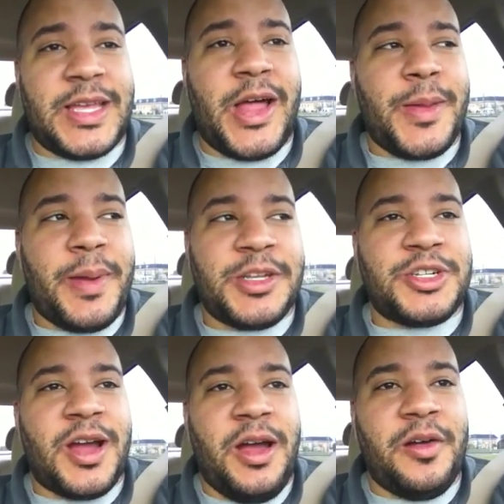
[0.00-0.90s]
Natalia
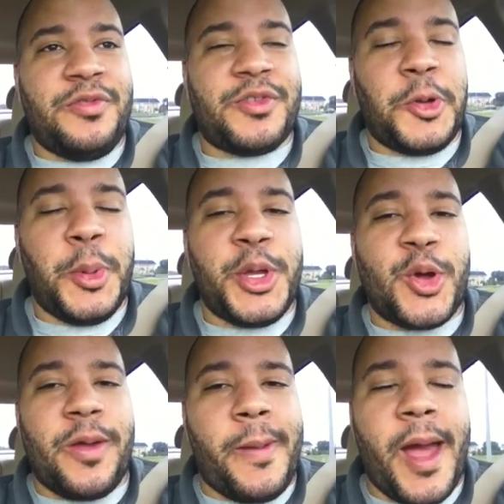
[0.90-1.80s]
Petrov, Kamui
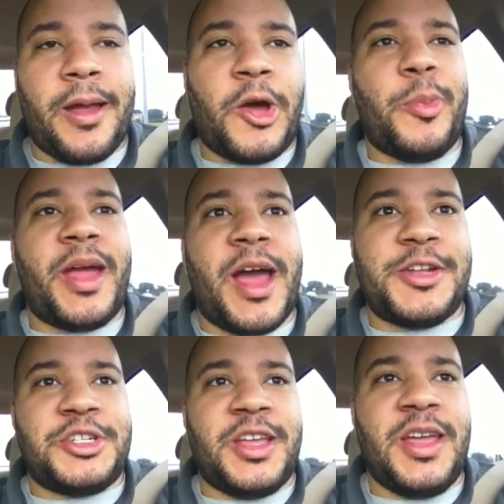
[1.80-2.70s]

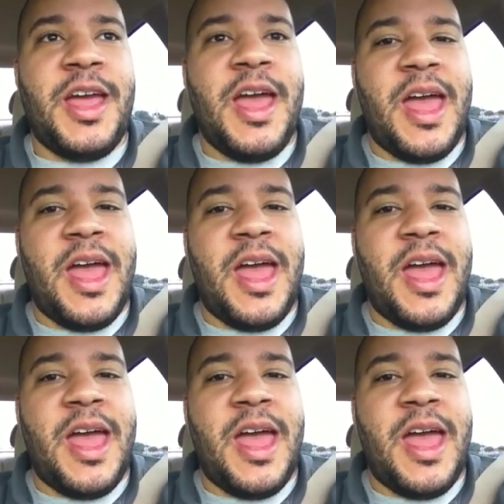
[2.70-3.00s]
Kobayashi,